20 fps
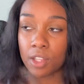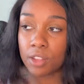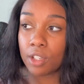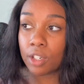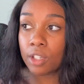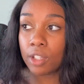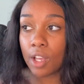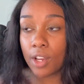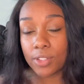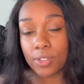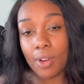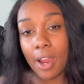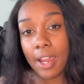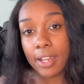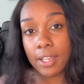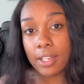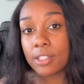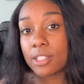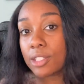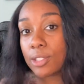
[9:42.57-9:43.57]
The closer
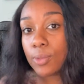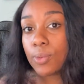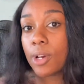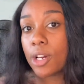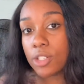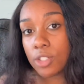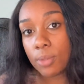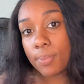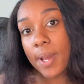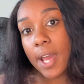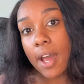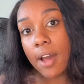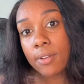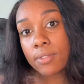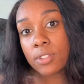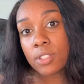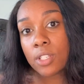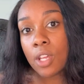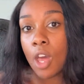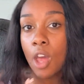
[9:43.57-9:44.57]
I get to 200
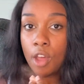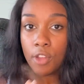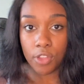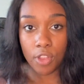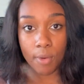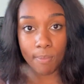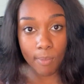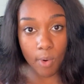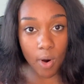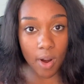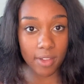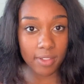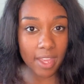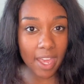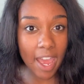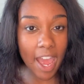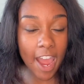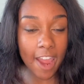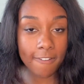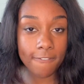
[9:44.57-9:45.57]
pounds, the more
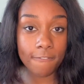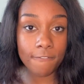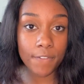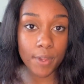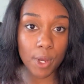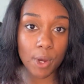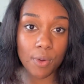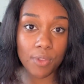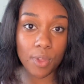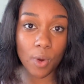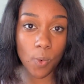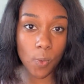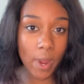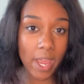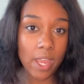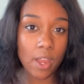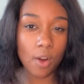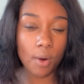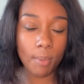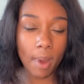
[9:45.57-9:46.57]
that I feel the
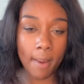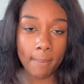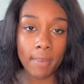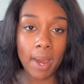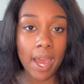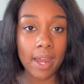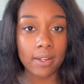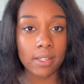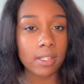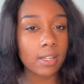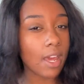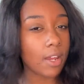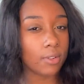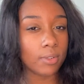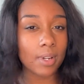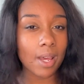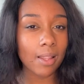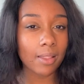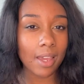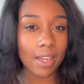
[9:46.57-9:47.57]
weight on my body, and I
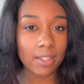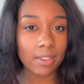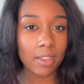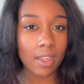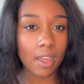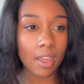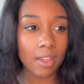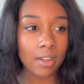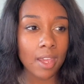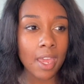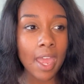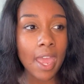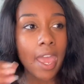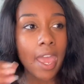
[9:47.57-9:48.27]
do not like that.